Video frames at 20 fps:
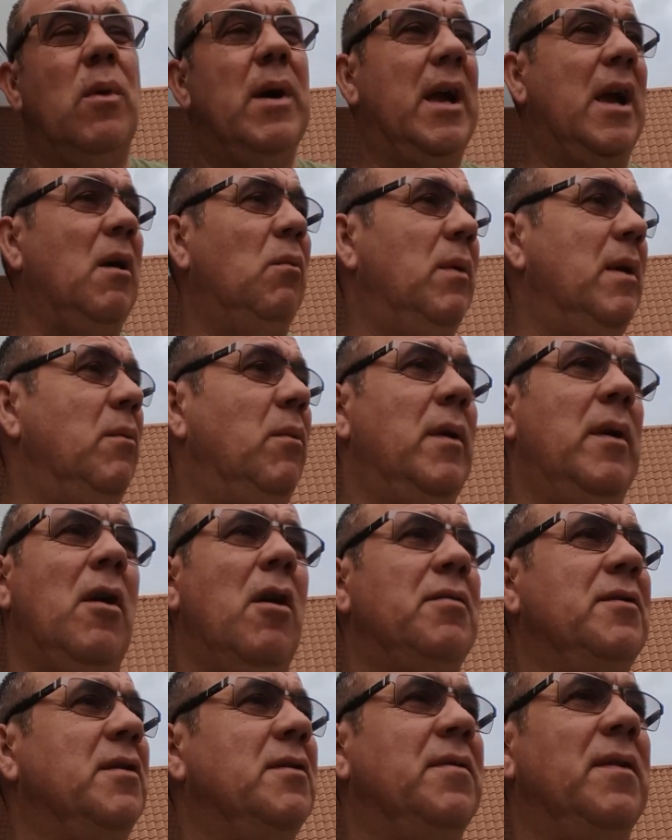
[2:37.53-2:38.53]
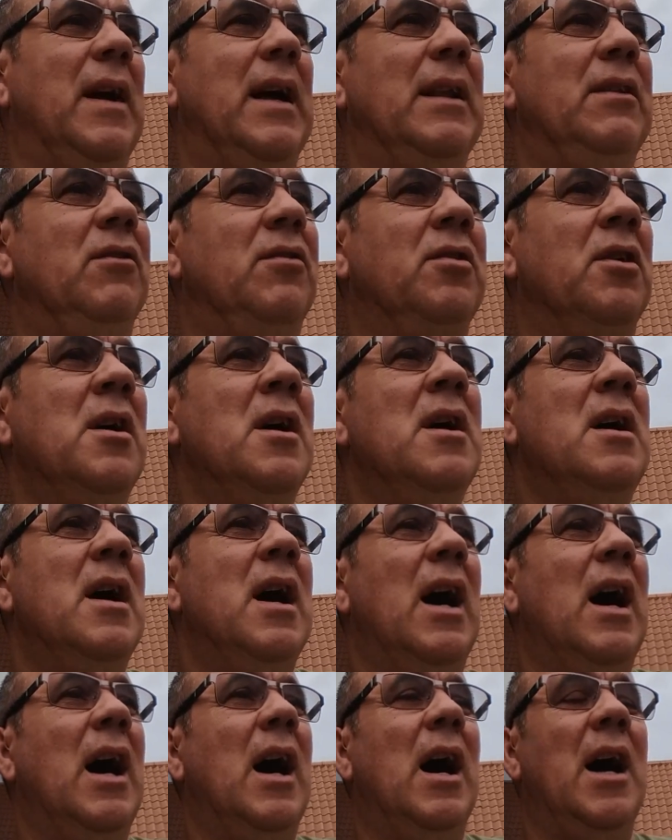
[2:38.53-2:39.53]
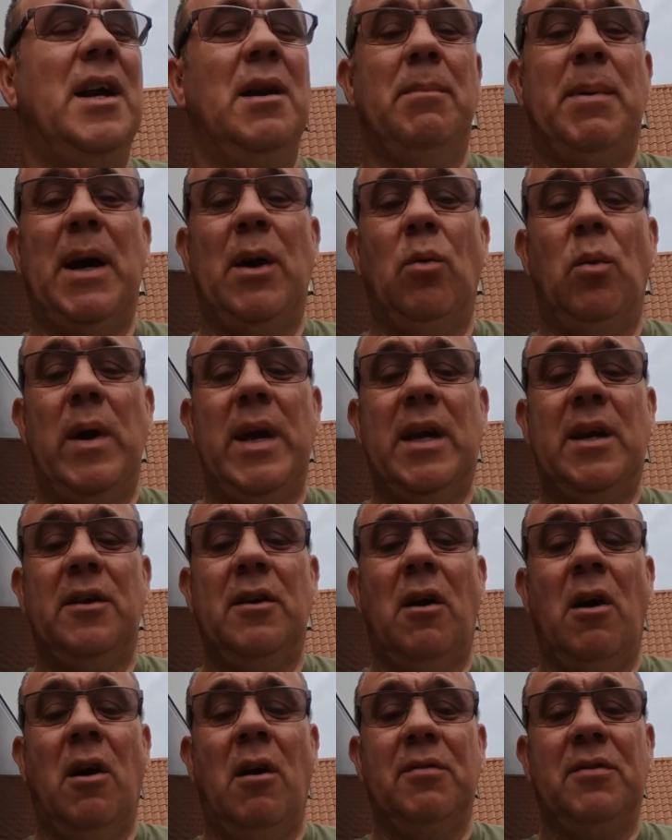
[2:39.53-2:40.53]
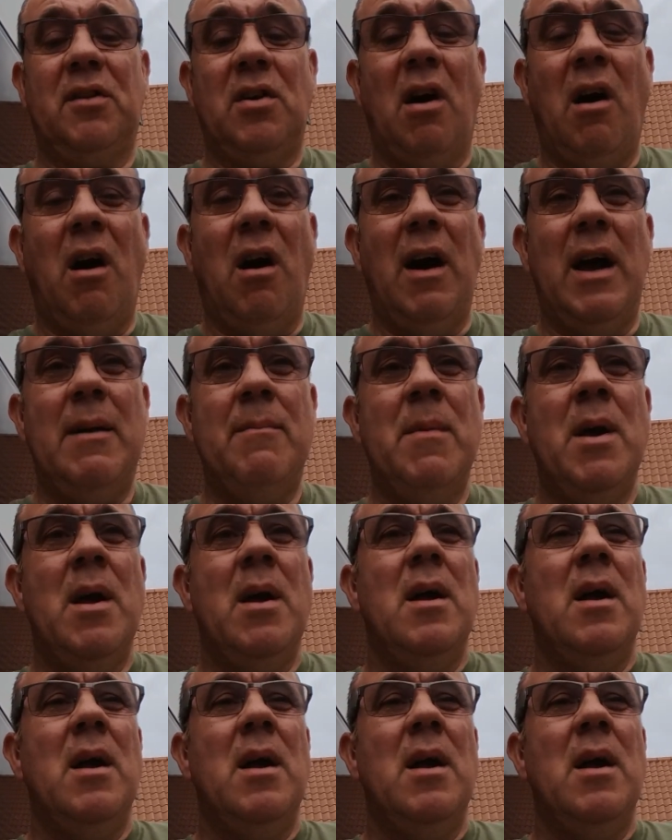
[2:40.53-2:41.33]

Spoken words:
We're off to France in about a week and a half time.